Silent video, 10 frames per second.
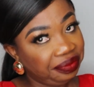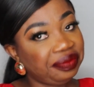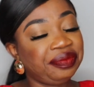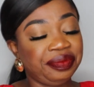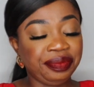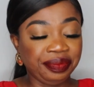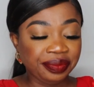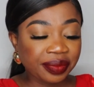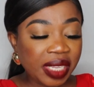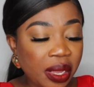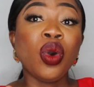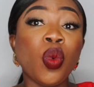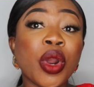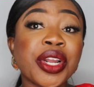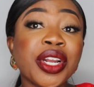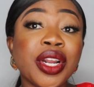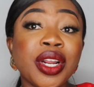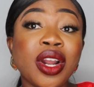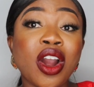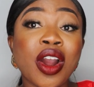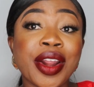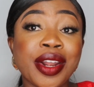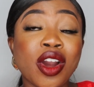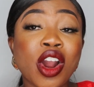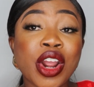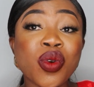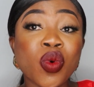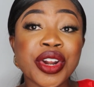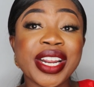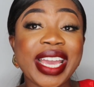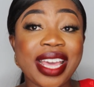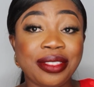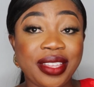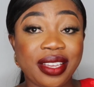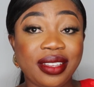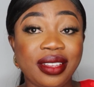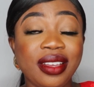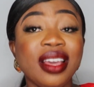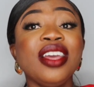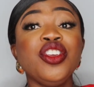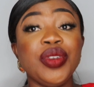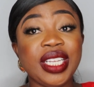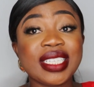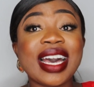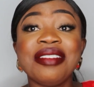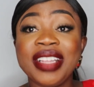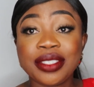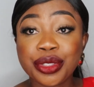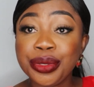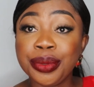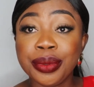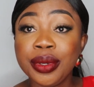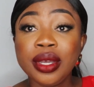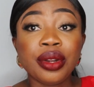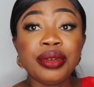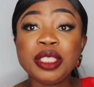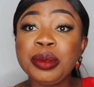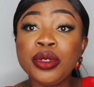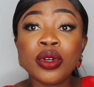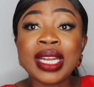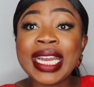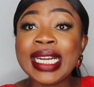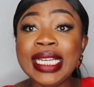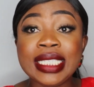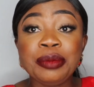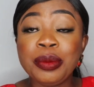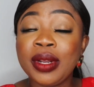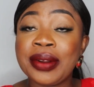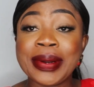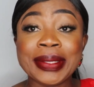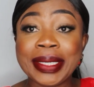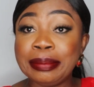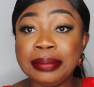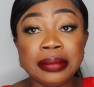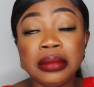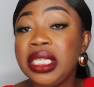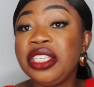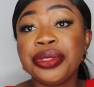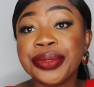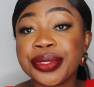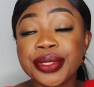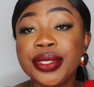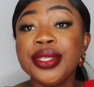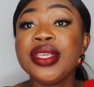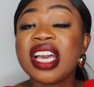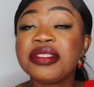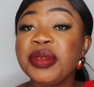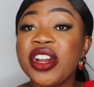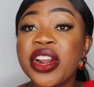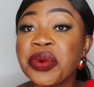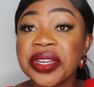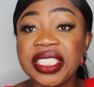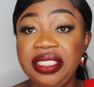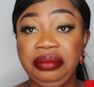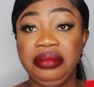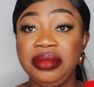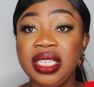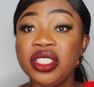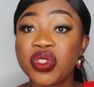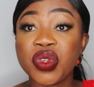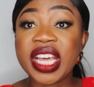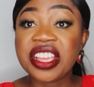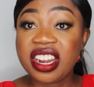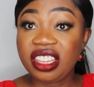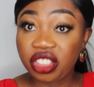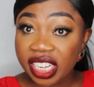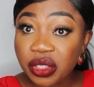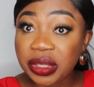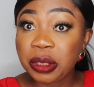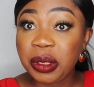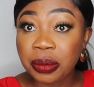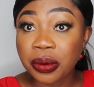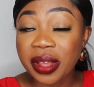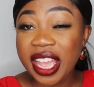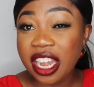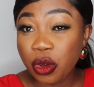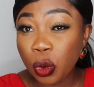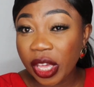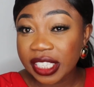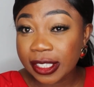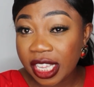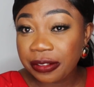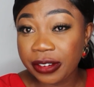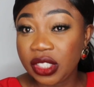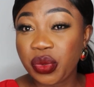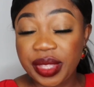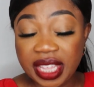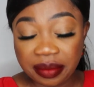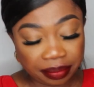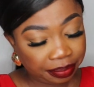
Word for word: Mm -hmm. Work hard, hard work ethic. You need to have that too. Rich people don't like lazy people around them. They don't. You have to be hardworking so that you can attract rich people and you can stay friends with them.